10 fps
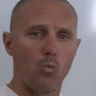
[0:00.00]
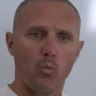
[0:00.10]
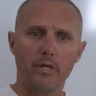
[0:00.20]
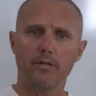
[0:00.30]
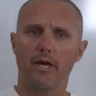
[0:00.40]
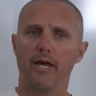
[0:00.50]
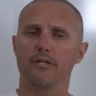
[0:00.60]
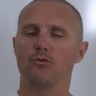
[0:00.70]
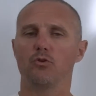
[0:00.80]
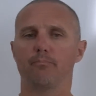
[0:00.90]
With
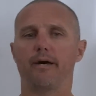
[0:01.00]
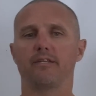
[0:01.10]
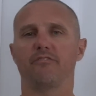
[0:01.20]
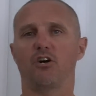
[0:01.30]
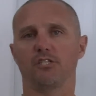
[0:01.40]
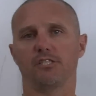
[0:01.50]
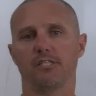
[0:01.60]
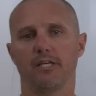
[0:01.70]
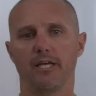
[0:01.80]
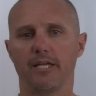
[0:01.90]
a dual band
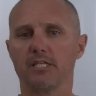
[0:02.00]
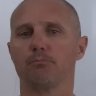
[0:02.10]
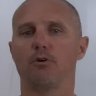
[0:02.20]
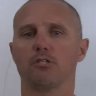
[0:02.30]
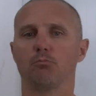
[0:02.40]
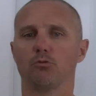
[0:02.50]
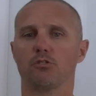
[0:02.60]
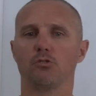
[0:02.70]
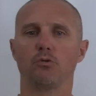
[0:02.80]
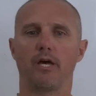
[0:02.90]
device, it is possible
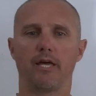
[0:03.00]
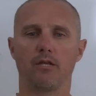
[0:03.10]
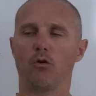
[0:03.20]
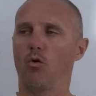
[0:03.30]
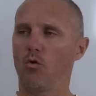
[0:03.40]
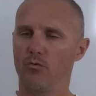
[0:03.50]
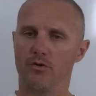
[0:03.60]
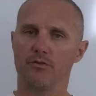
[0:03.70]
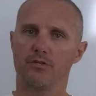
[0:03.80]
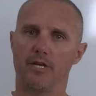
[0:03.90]
to do an
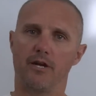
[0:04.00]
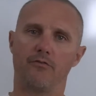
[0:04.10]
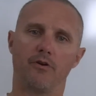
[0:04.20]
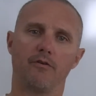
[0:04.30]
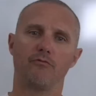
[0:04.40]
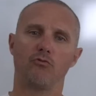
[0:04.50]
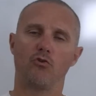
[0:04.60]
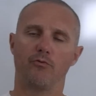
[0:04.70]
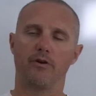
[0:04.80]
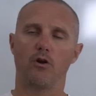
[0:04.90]
over-the-air
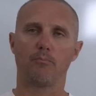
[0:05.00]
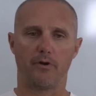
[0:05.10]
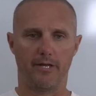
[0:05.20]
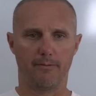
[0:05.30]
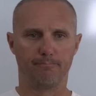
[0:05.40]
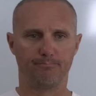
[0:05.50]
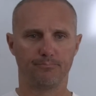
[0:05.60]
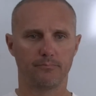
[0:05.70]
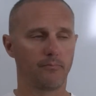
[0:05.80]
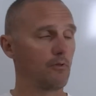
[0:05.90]
firmware upgrade
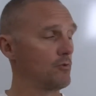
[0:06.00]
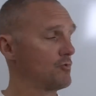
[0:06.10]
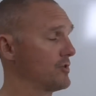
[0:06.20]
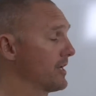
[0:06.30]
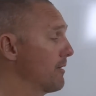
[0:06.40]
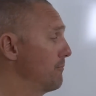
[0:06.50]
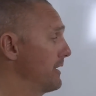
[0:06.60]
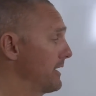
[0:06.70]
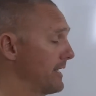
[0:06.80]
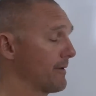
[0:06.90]
using
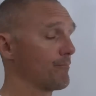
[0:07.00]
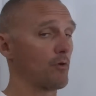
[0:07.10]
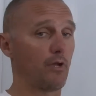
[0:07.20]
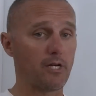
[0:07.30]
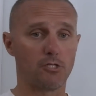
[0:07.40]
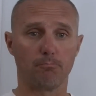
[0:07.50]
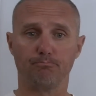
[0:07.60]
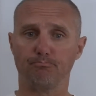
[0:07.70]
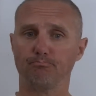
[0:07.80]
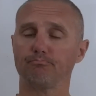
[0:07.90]
B L E connection.
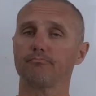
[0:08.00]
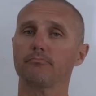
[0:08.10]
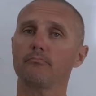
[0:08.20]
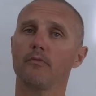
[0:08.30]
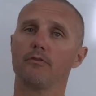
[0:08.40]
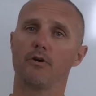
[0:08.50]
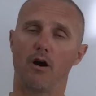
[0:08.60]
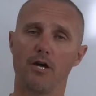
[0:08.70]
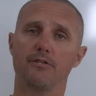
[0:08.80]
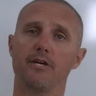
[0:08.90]
The
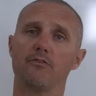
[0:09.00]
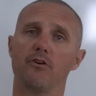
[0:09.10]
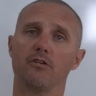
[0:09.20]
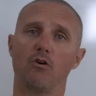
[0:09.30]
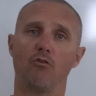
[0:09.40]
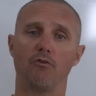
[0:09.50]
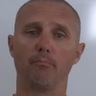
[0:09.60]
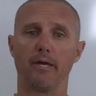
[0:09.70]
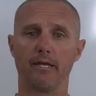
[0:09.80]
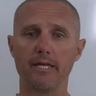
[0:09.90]
high data rate of
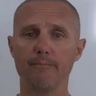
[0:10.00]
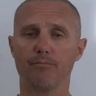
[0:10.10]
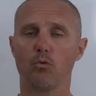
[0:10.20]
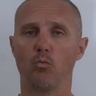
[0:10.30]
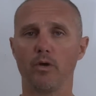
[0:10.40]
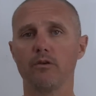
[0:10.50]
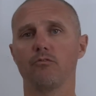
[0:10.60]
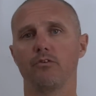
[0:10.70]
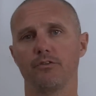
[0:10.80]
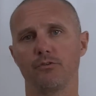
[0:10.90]
B L E will
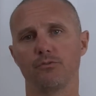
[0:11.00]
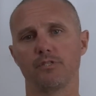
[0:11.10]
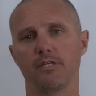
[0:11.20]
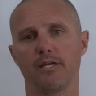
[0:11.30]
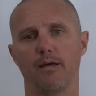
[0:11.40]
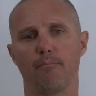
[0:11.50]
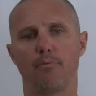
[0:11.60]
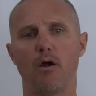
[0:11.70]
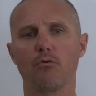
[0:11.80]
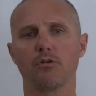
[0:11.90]
reduce the um,
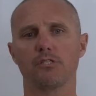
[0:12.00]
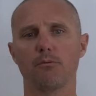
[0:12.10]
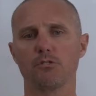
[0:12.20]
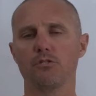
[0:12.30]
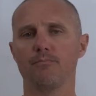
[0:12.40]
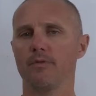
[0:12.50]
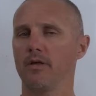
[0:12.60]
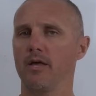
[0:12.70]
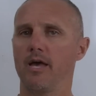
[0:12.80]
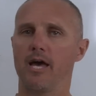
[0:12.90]
power consumption,
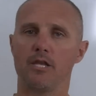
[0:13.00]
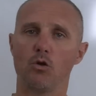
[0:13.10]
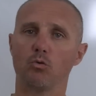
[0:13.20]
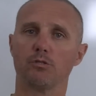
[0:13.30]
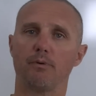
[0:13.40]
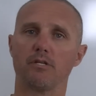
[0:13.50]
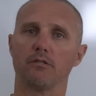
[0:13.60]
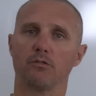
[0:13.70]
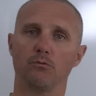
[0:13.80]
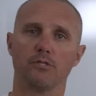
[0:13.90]
and no
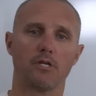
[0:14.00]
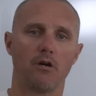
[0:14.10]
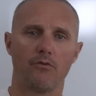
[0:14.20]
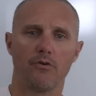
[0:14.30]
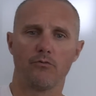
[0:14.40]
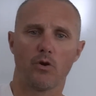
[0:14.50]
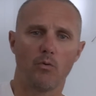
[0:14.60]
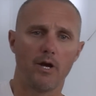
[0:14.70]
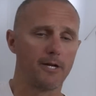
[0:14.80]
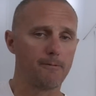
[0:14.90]
special tools are
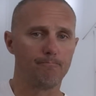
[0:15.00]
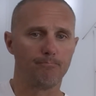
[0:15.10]
required.